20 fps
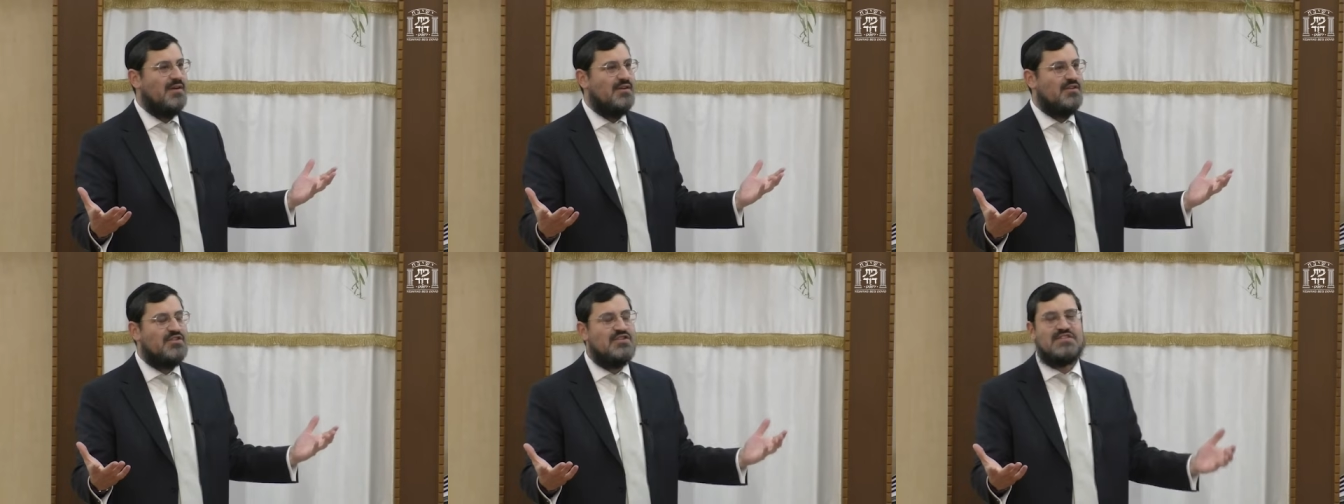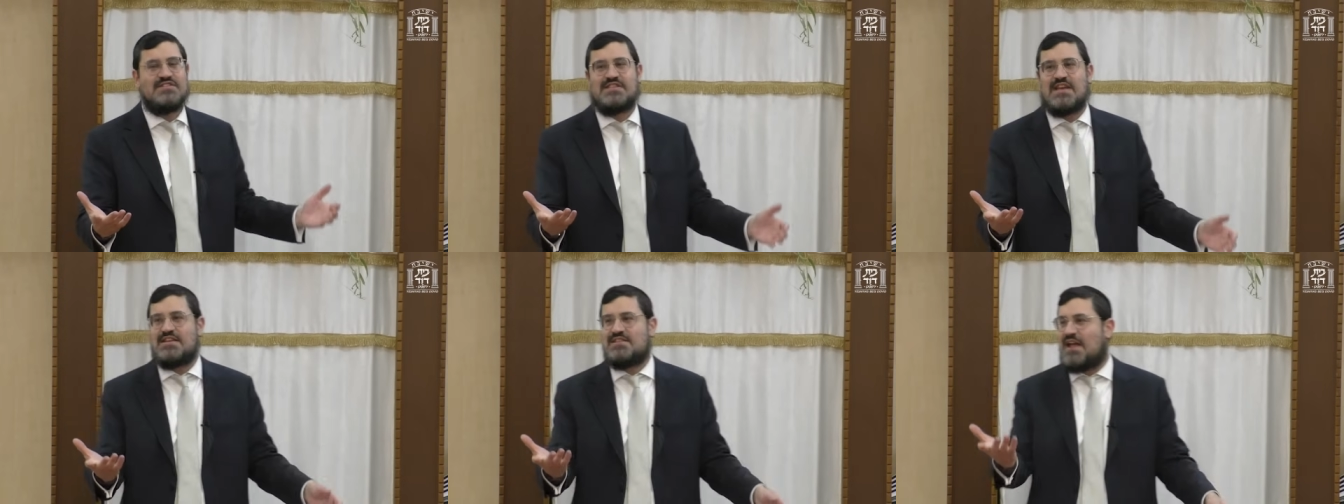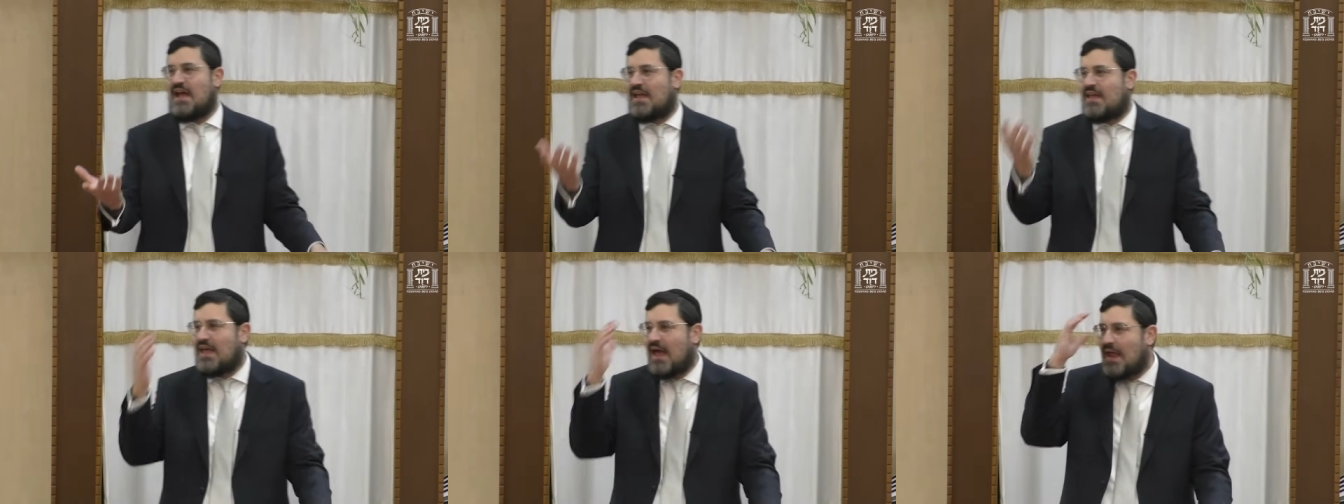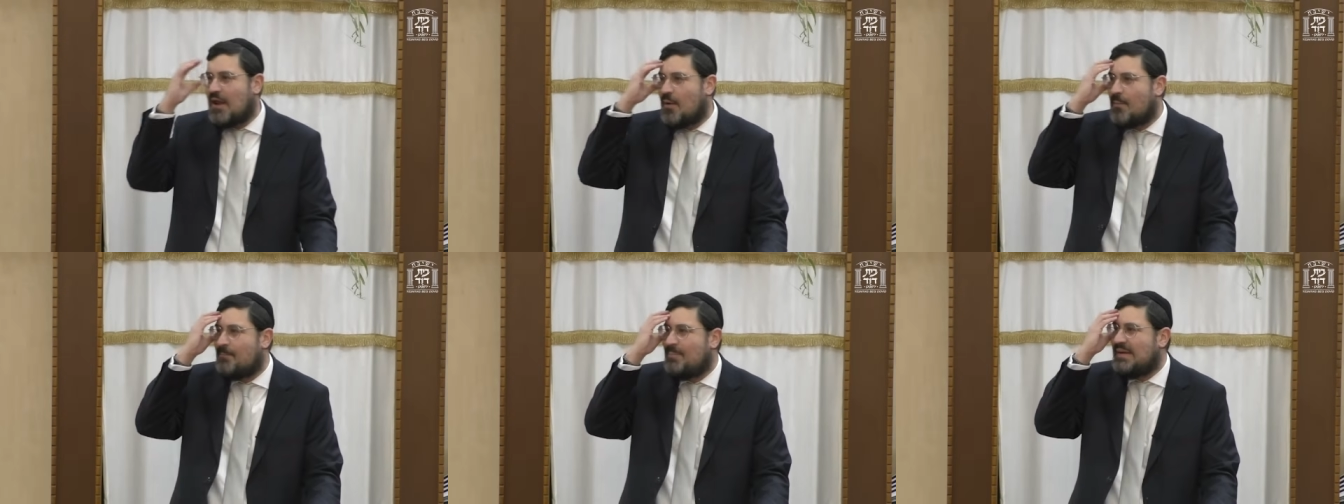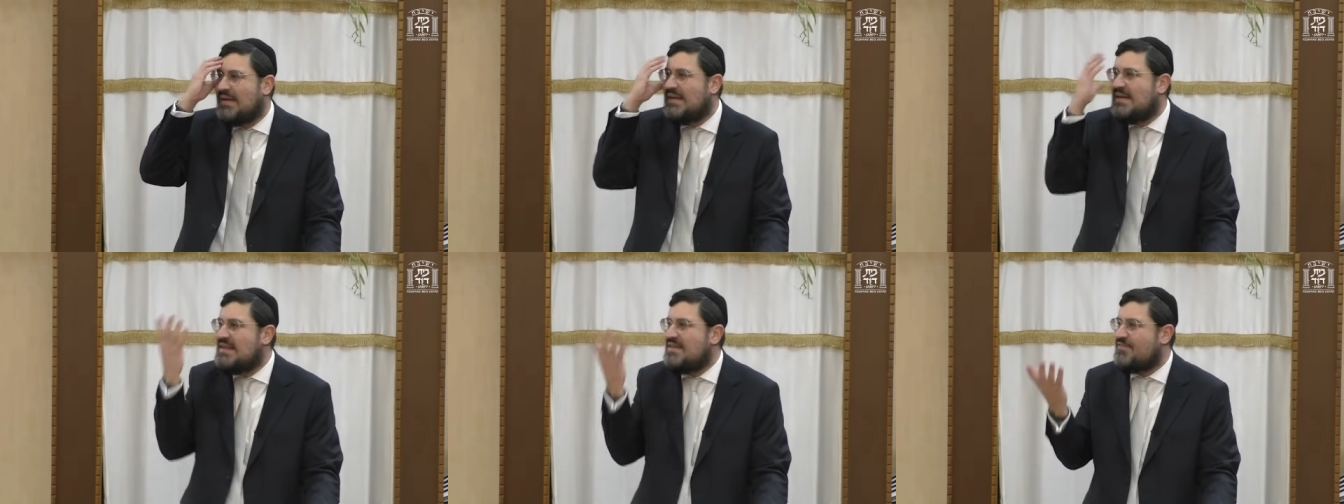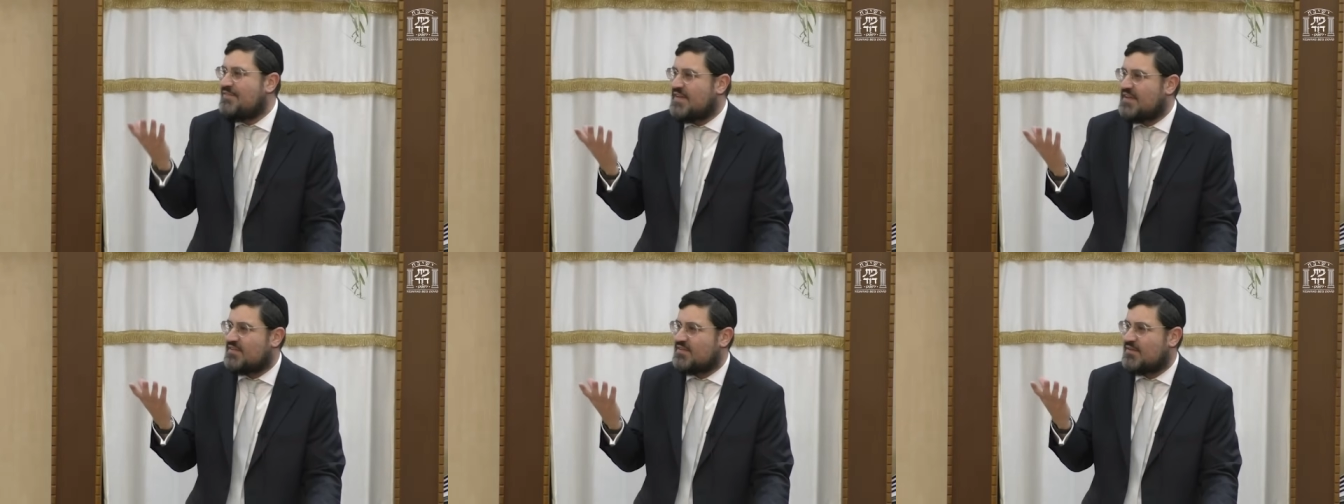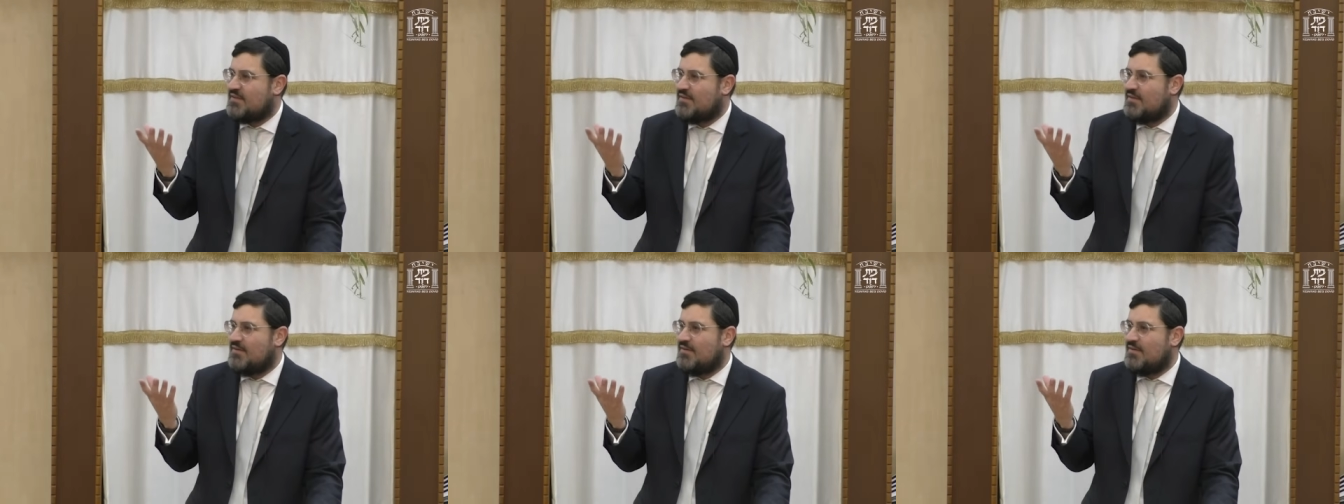She says, I cannot believe it.